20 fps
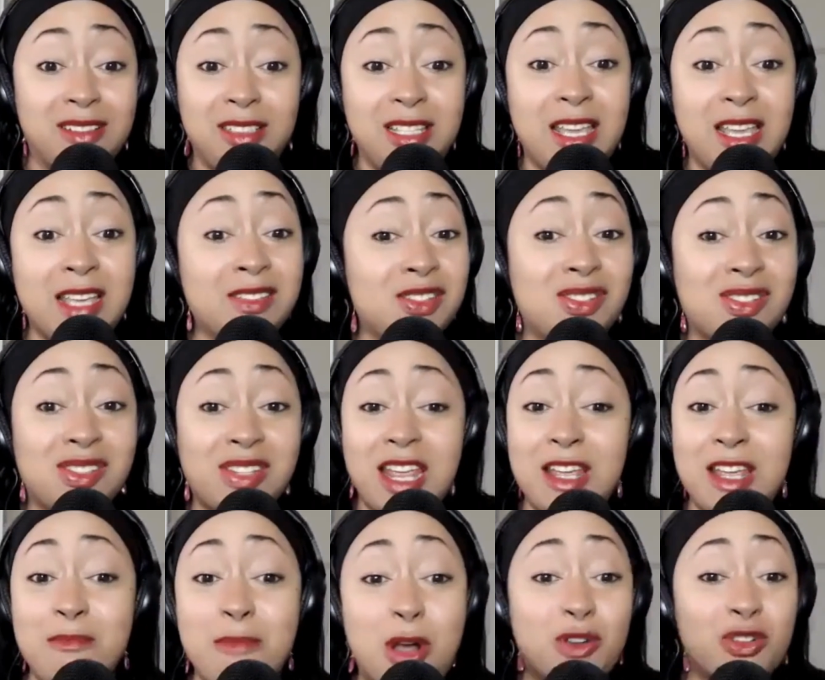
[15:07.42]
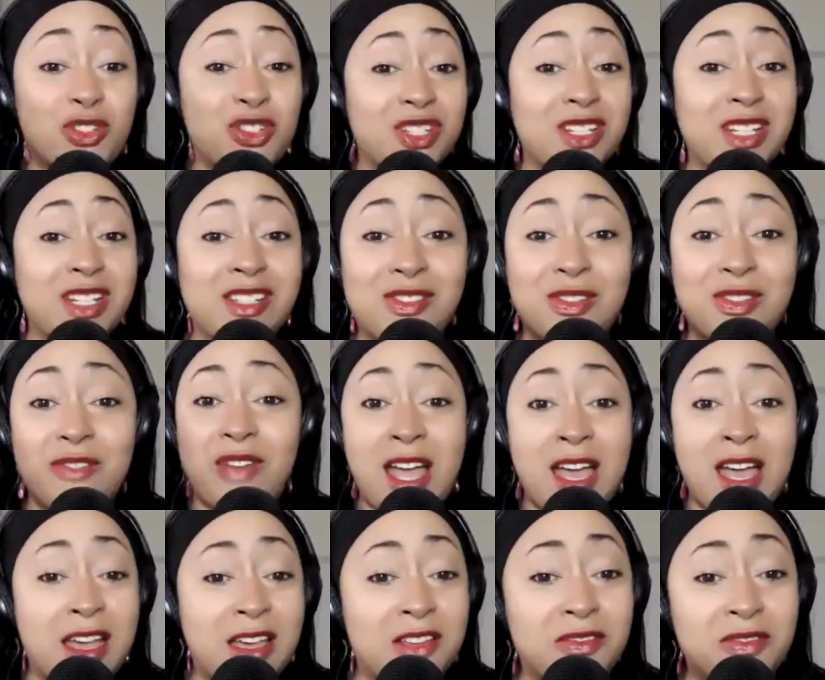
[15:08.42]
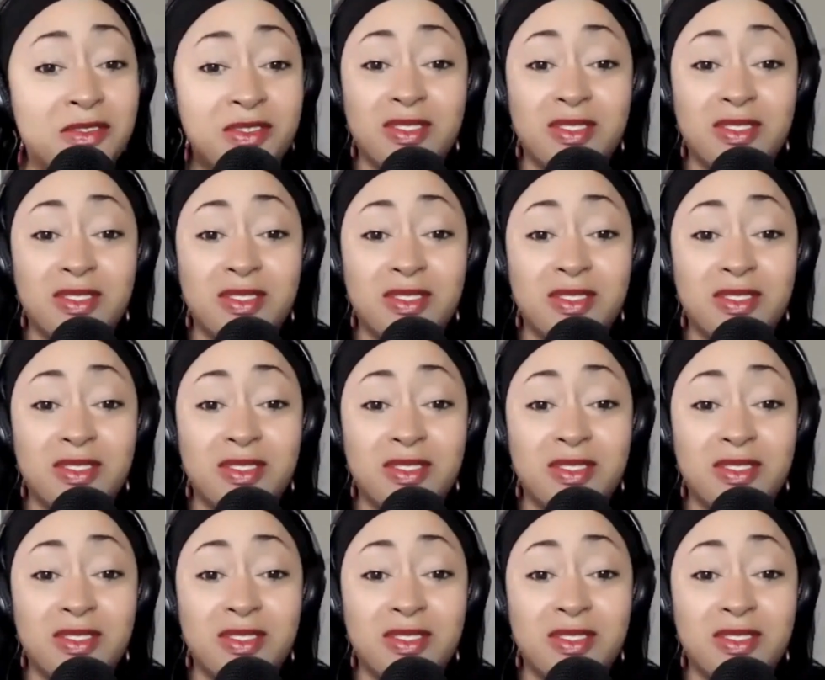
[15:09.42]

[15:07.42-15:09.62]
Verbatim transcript: He how about stay in motion and survive?